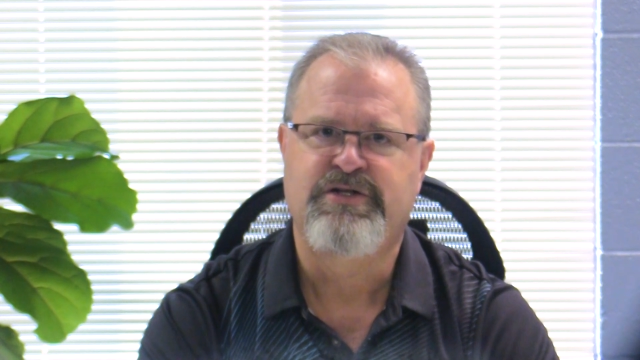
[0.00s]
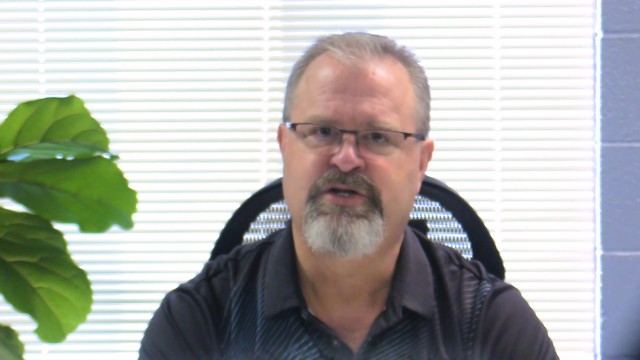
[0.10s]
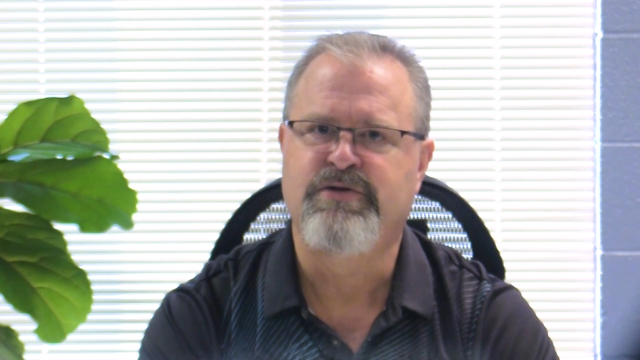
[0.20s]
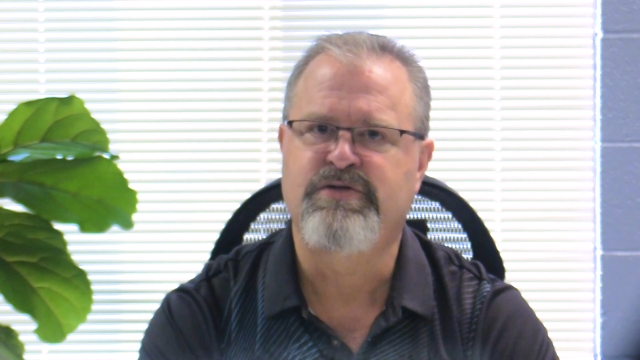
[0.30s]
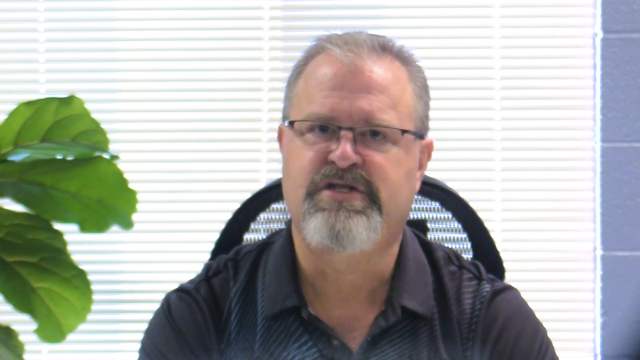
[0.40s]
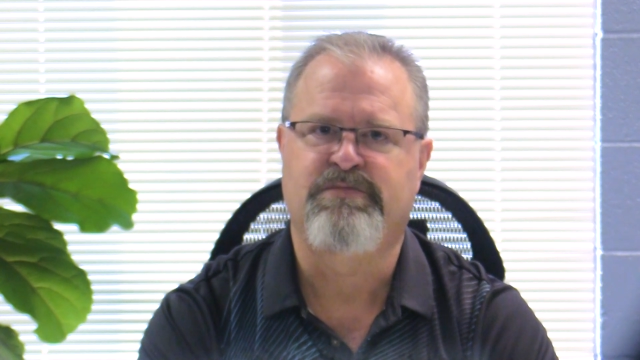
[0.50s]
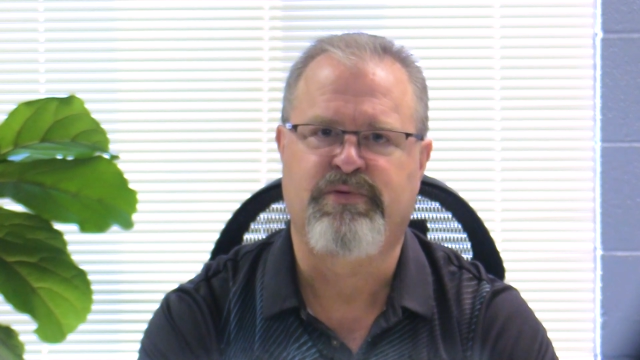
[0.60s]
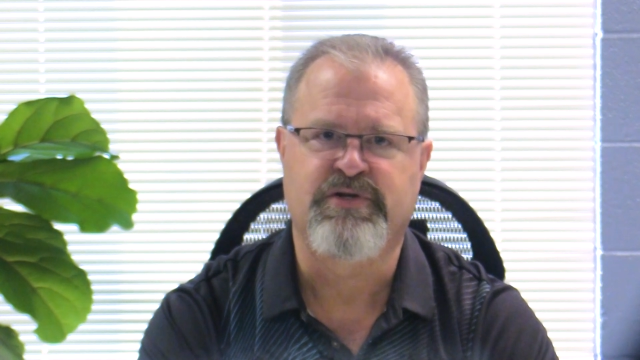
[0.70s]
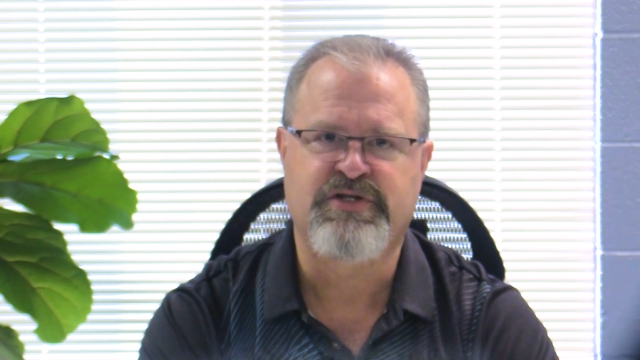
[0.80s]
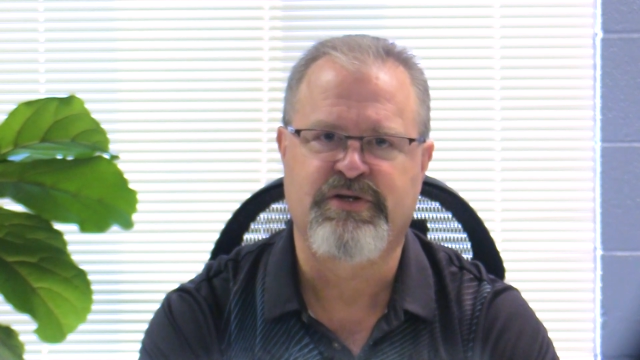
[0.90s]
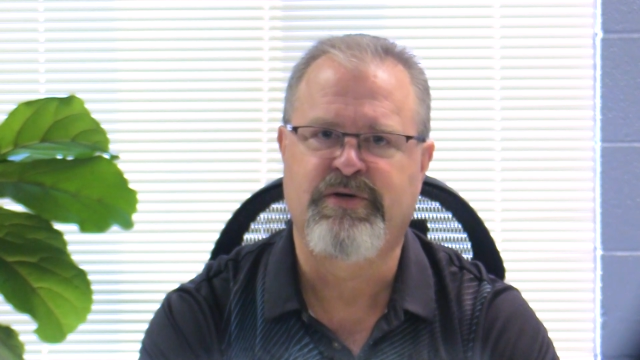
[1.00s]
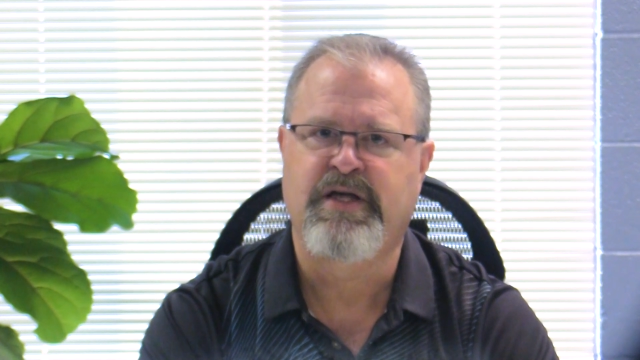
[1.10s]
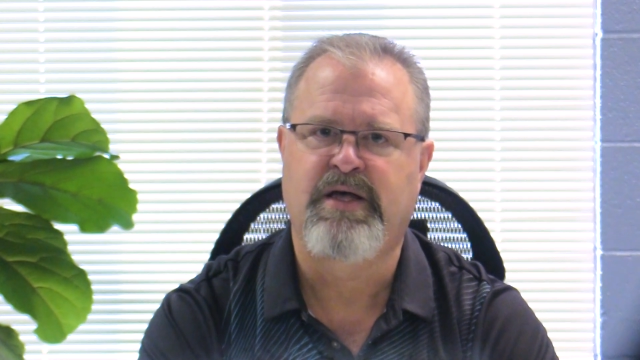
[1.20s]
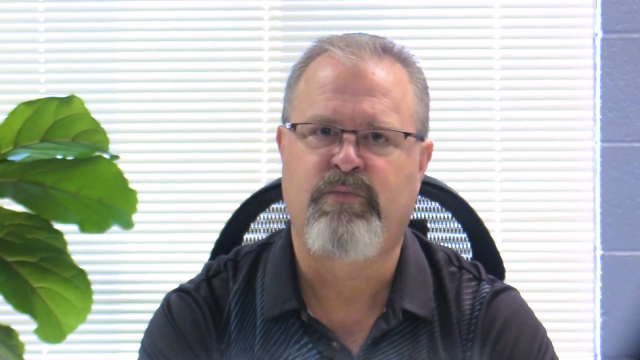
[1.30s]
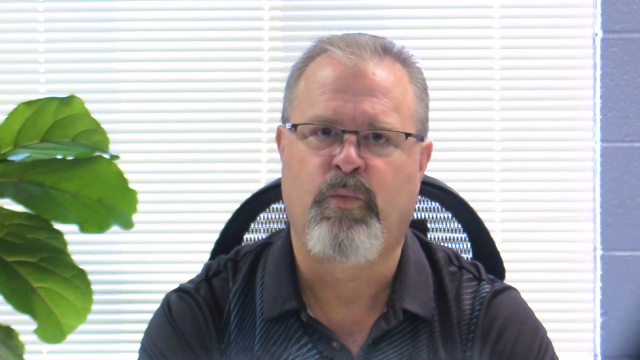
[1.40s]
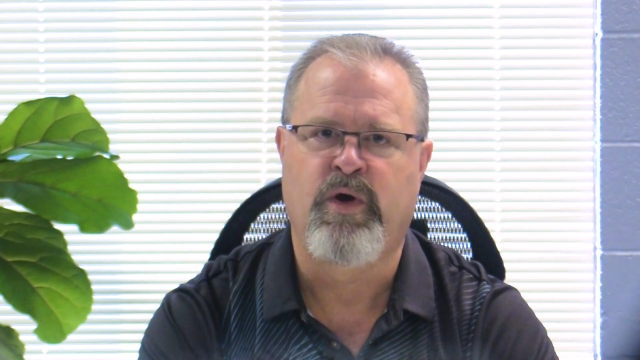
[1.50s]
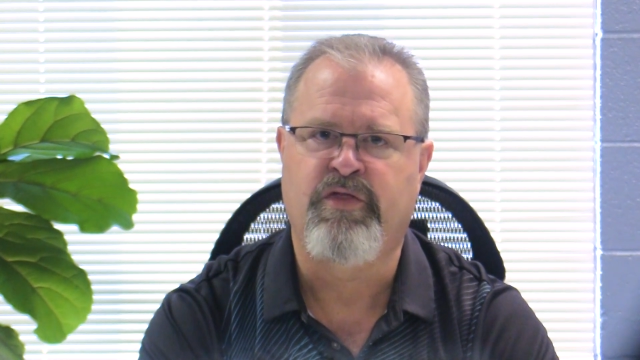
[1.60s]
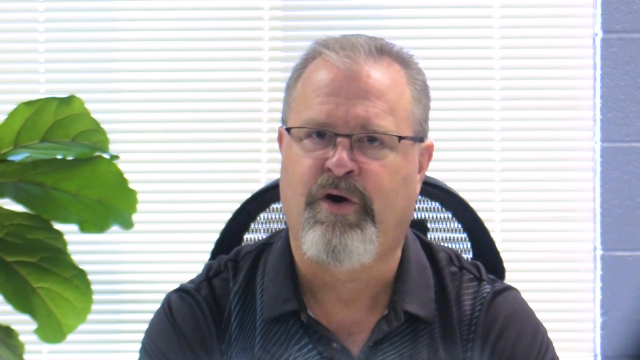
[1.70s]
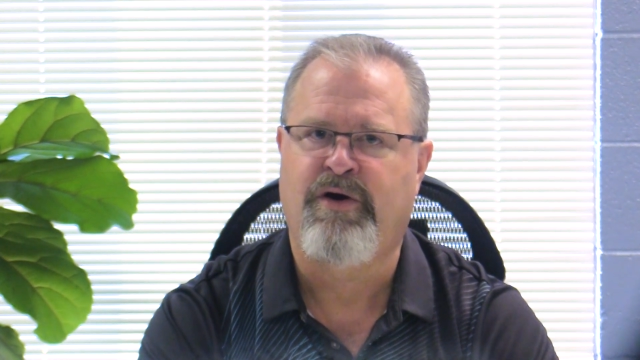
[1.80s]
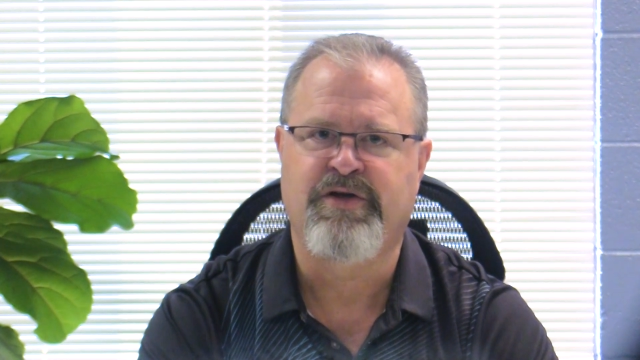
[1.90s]
Choose to pursue Him
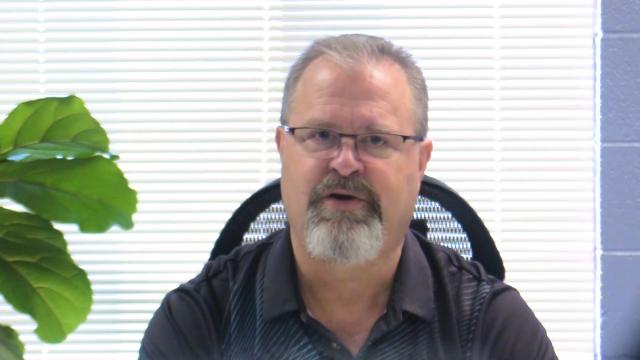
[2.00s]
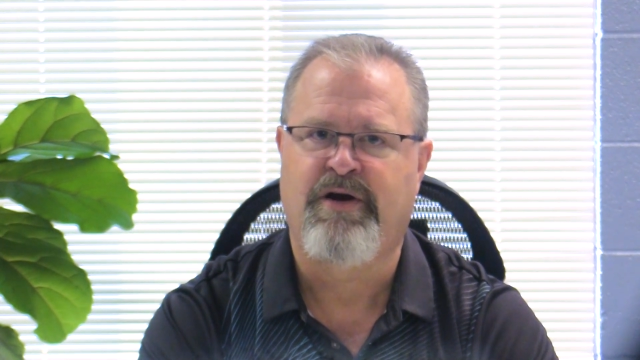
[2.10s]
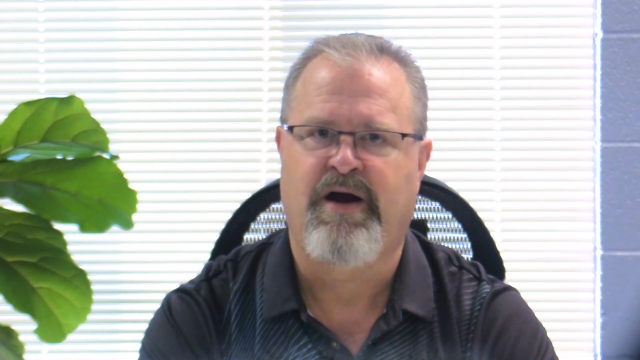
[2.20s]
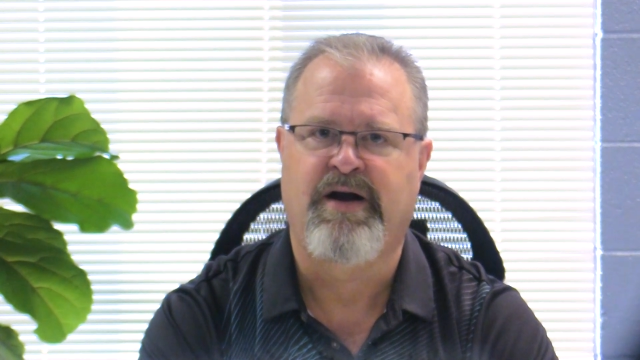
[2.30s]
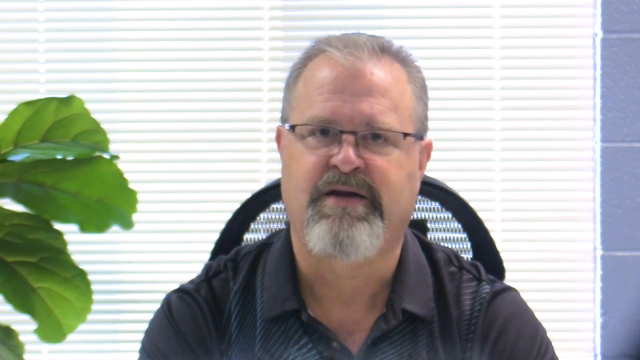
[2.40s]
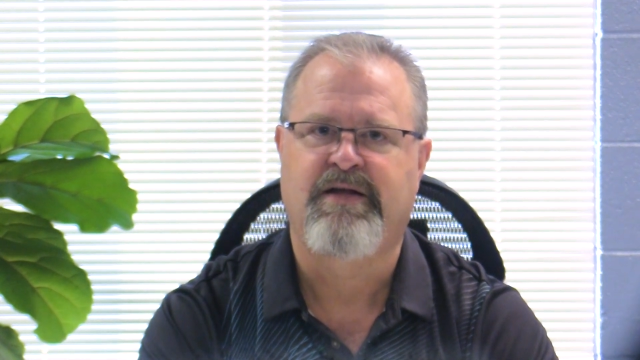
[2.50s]
with all your heart.